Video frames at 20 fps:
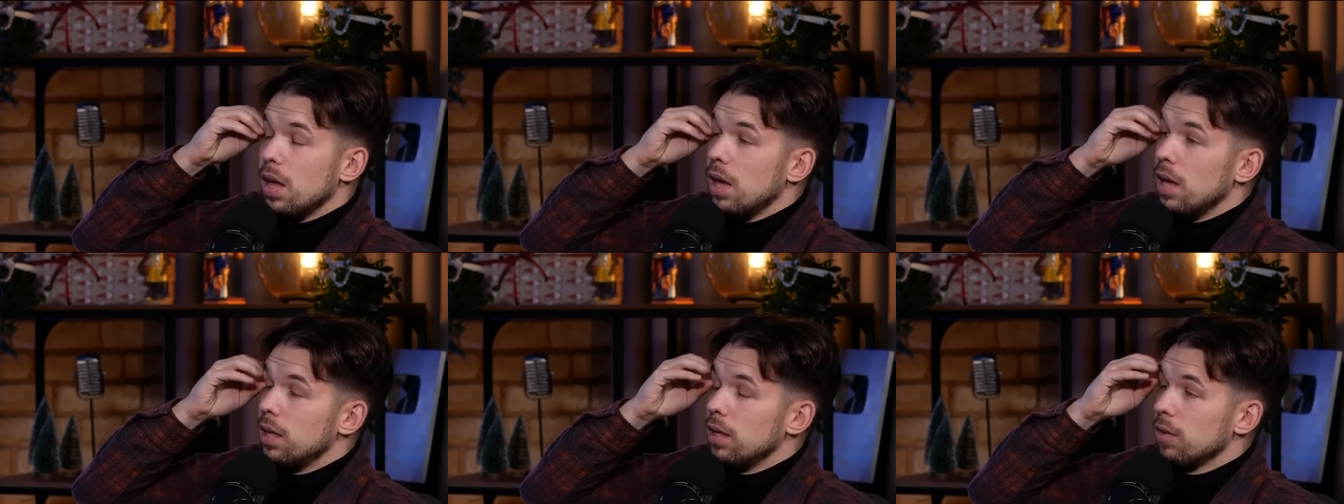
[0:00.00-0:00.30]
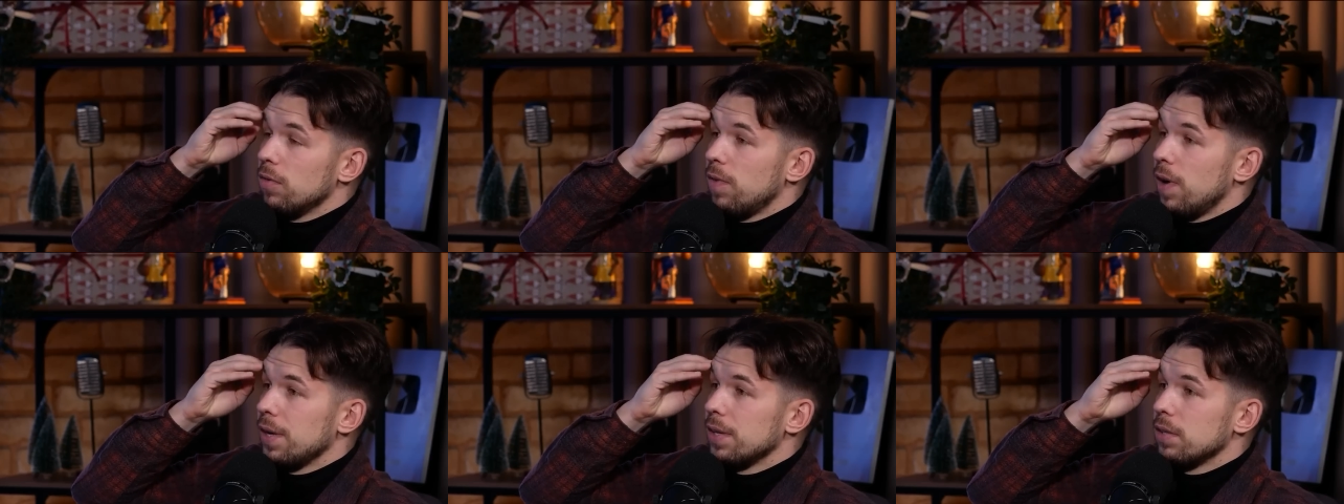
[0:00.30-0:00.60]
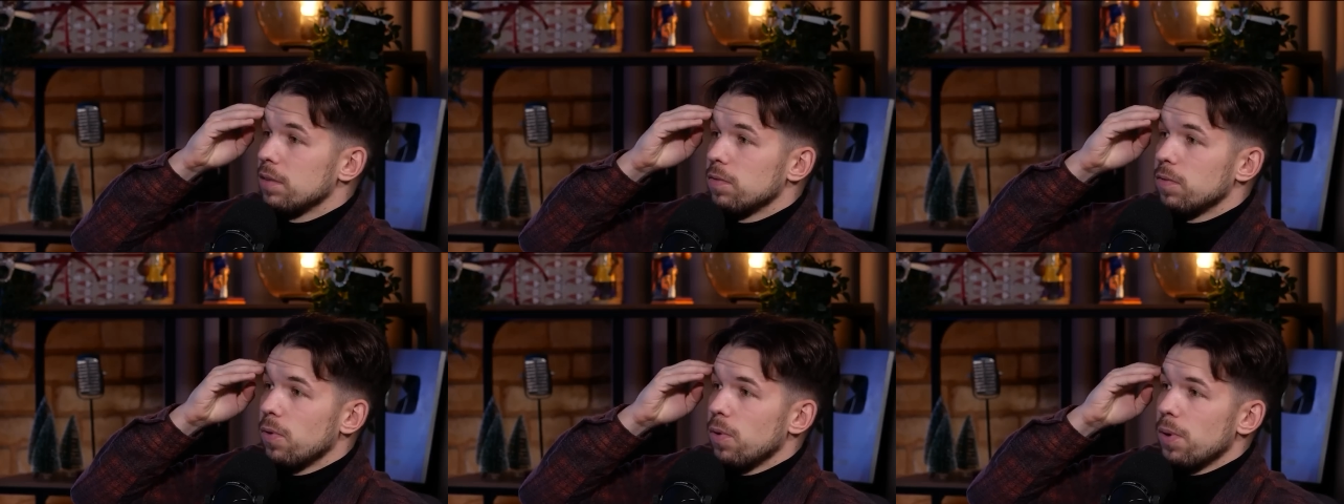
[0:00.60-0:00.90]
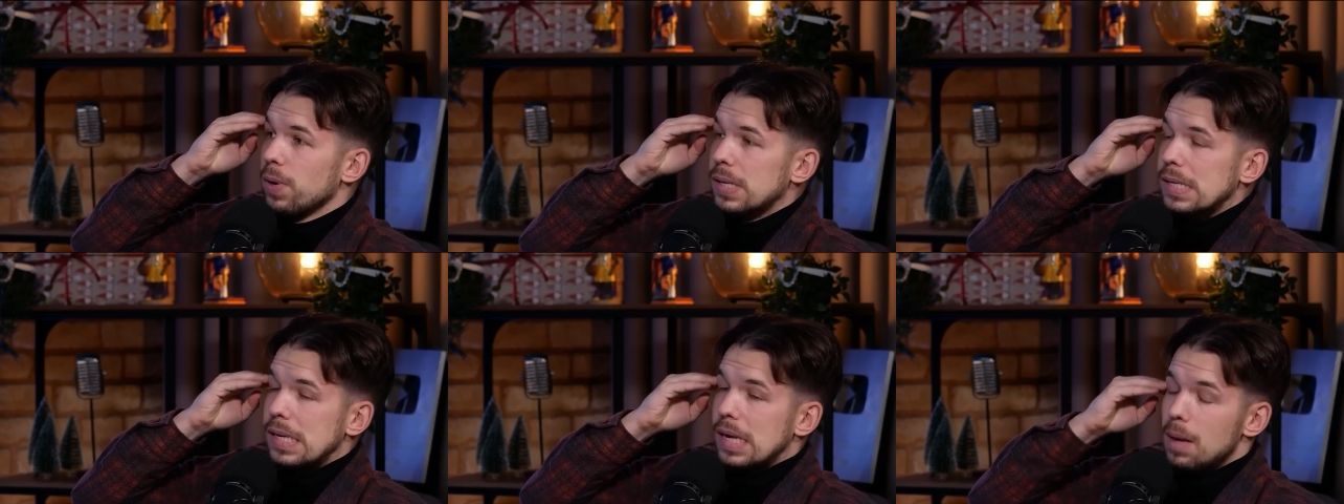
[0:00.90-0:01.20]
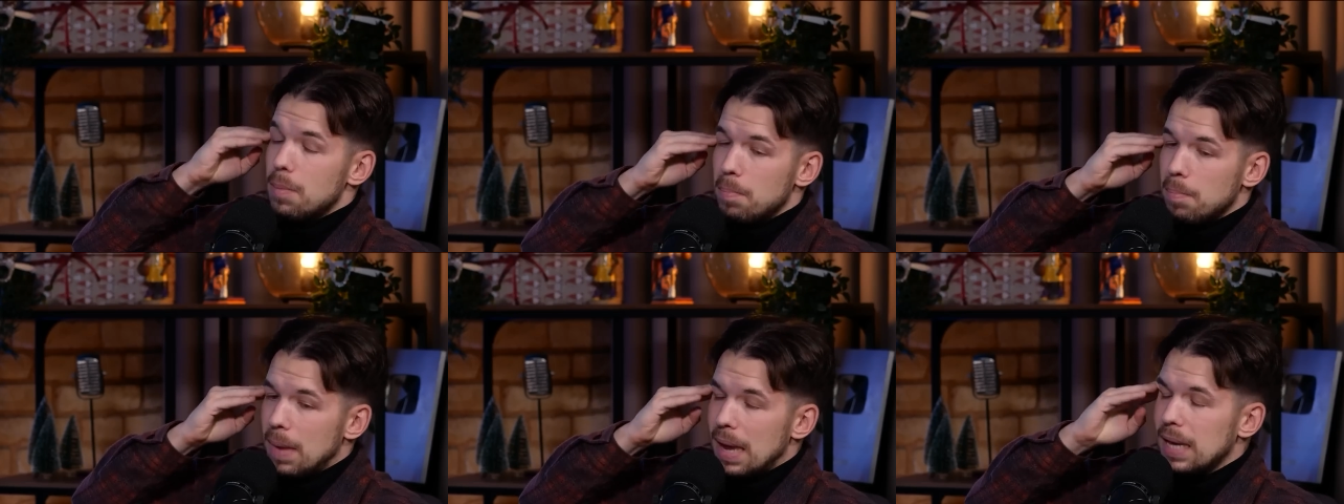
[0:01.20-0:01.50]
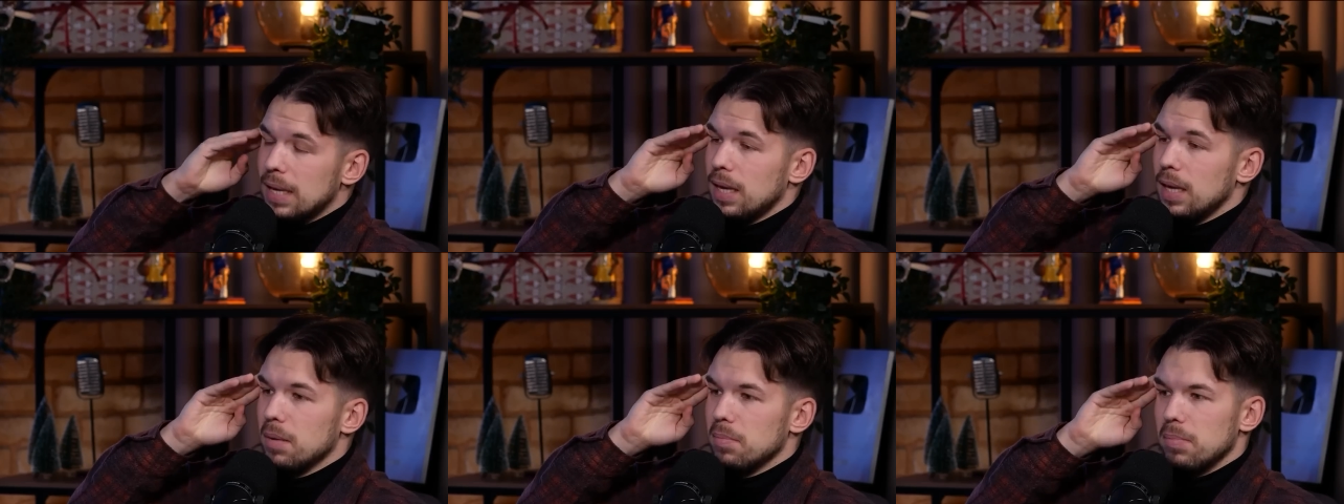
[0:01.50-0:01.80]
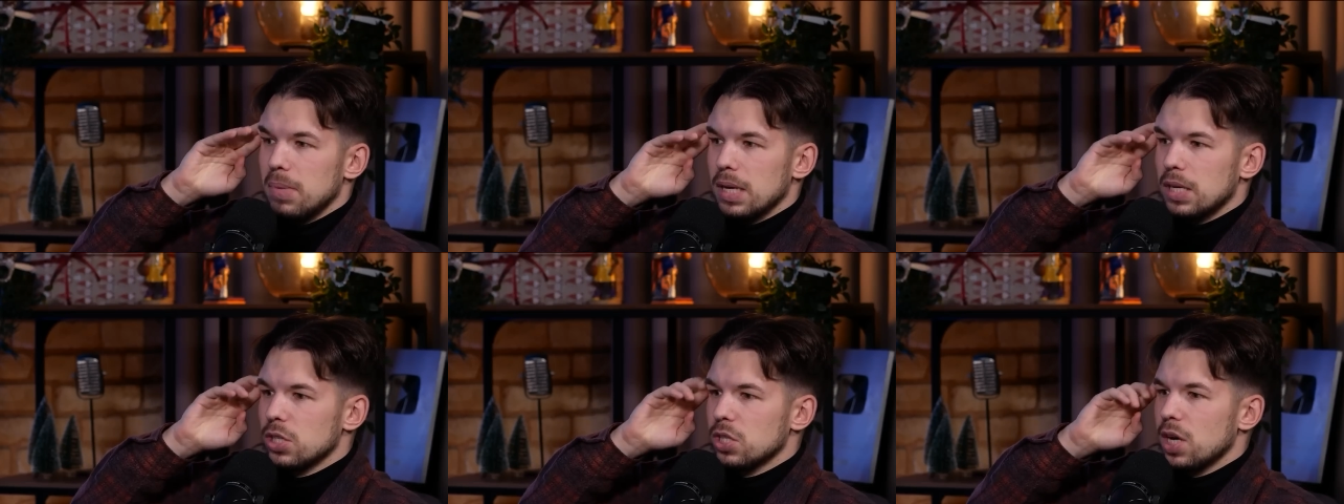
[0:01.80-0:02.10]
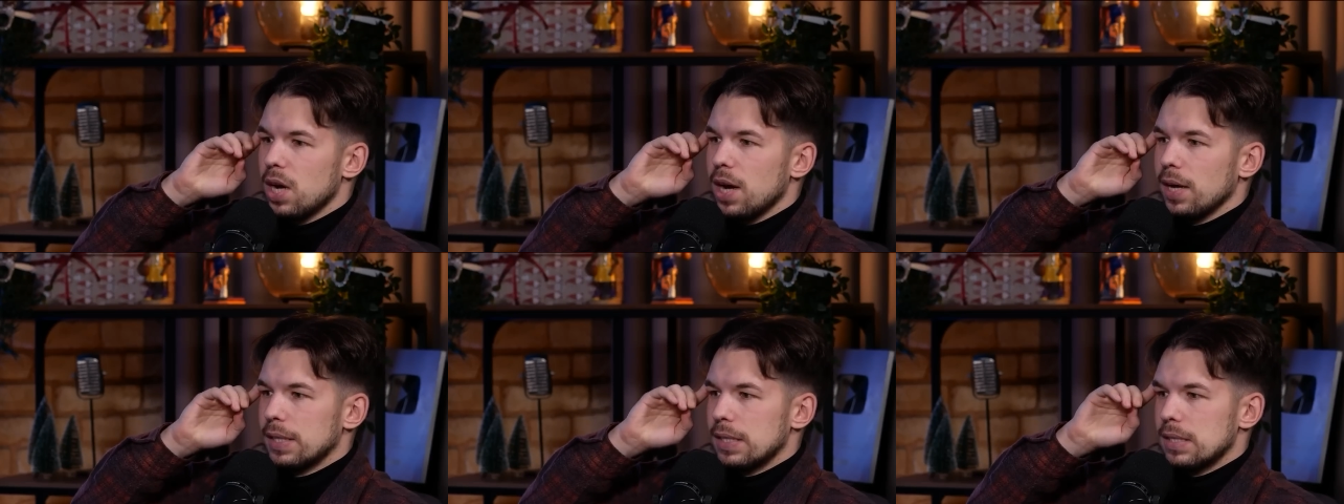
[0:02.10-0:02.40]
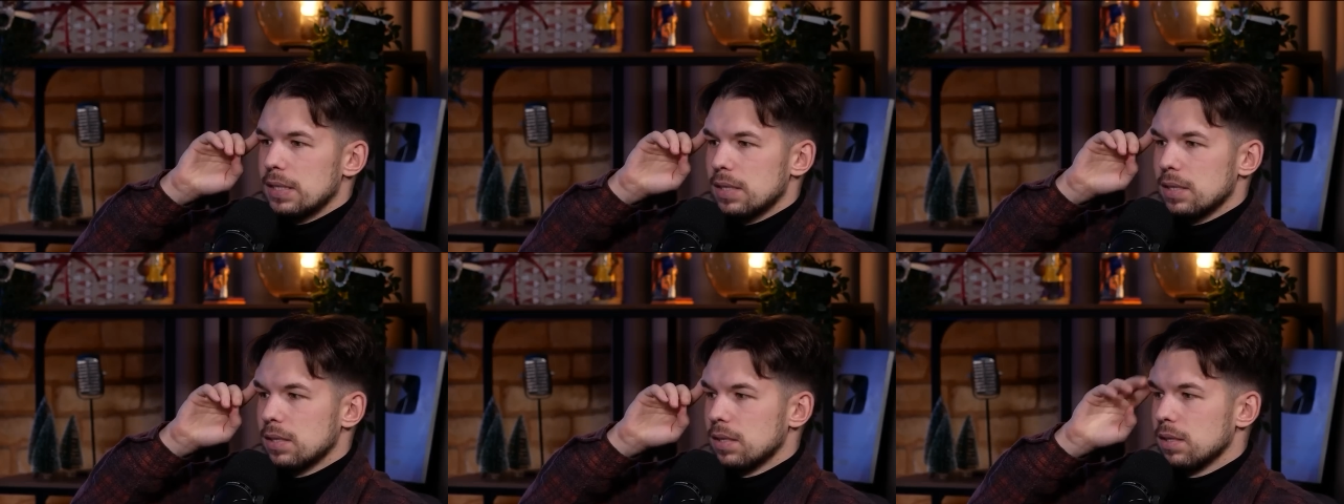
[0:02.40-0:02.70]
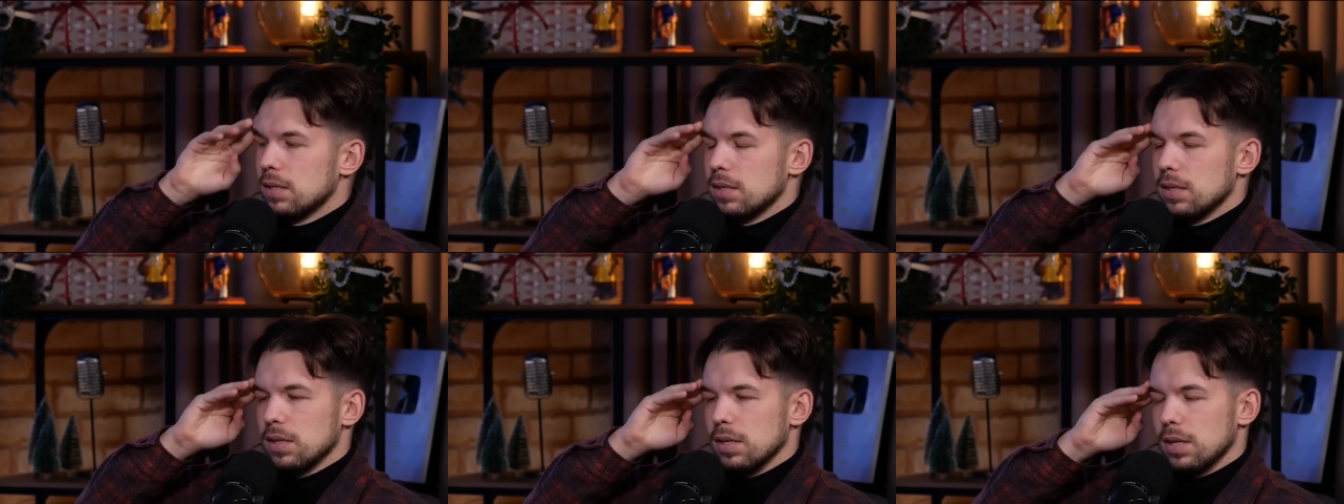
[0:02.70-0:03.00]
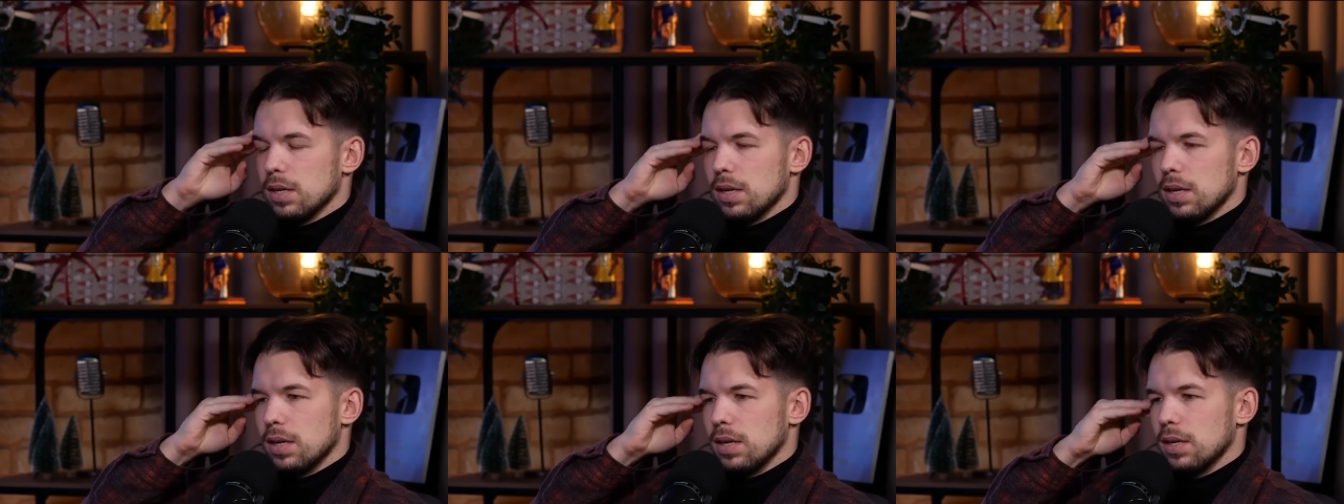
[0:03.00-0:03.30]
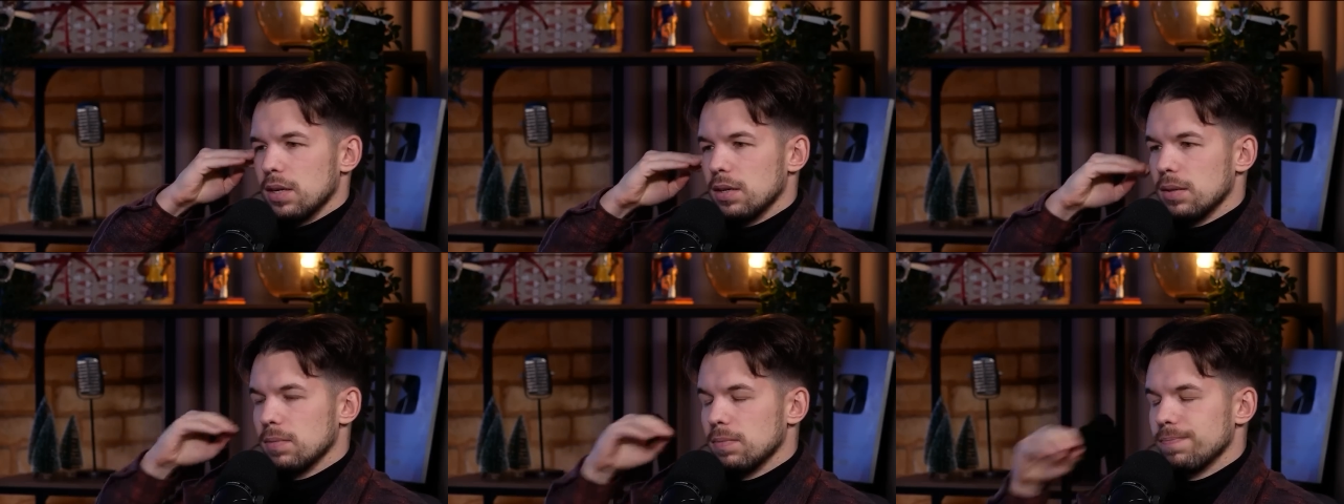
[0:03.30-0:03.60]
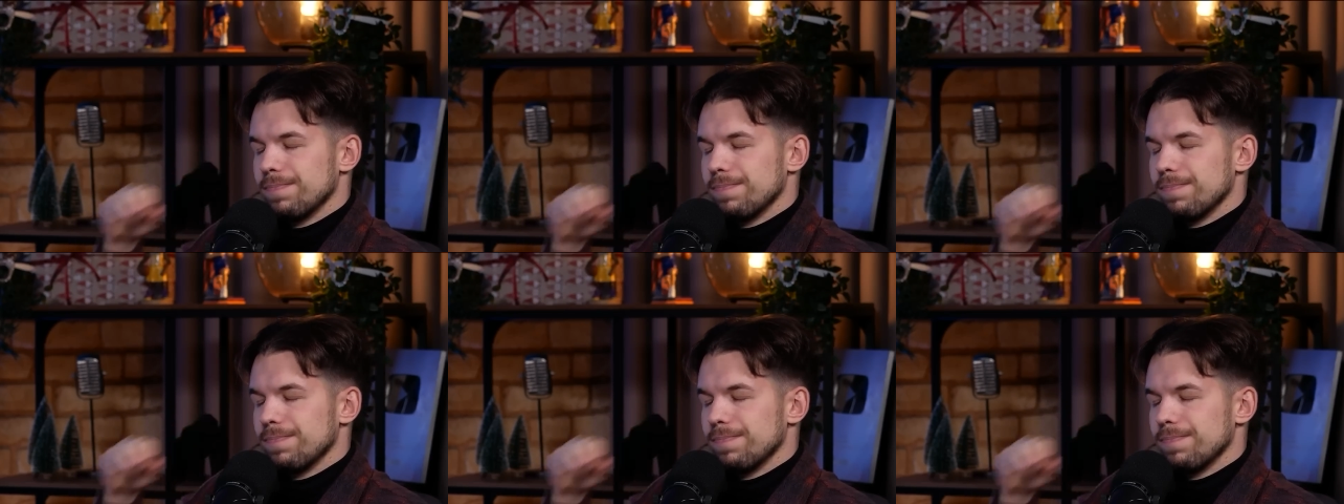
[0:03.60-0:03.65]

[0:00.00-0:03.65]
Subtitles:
in the Final Fours, him making big shots. I